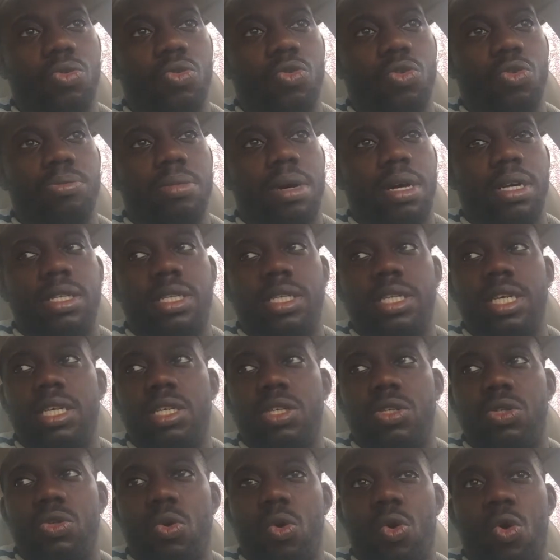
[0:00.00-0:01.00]
Who Mount Seir
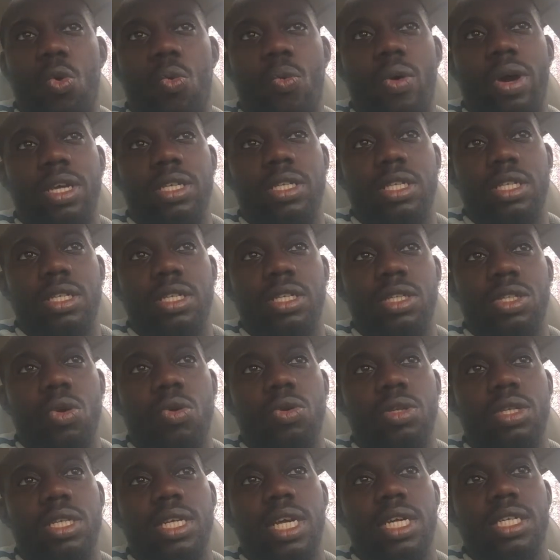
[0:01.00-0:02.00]
is
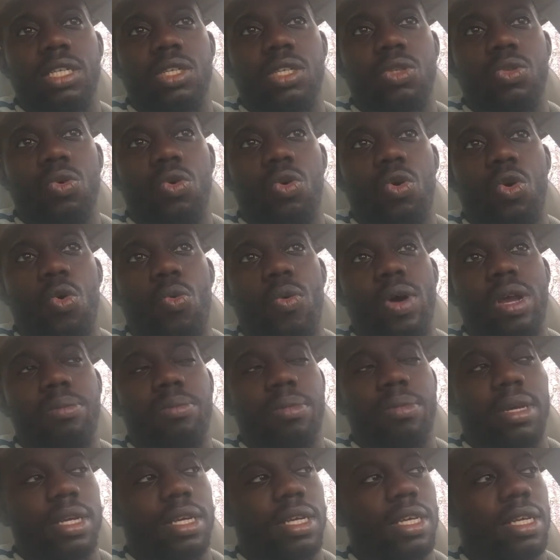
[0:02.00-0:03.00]
known today as the so-called white
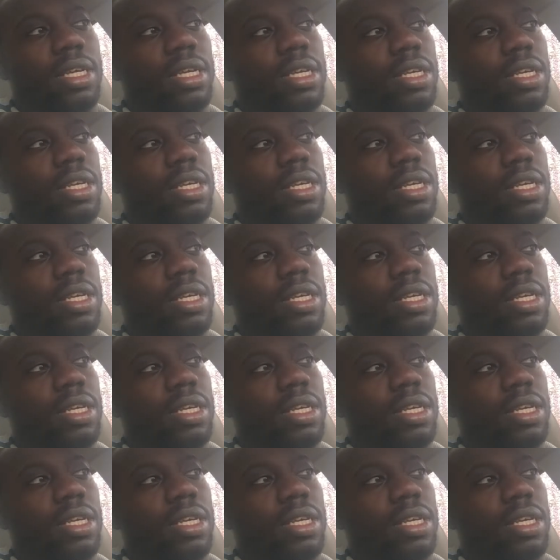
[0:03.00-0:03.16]
man,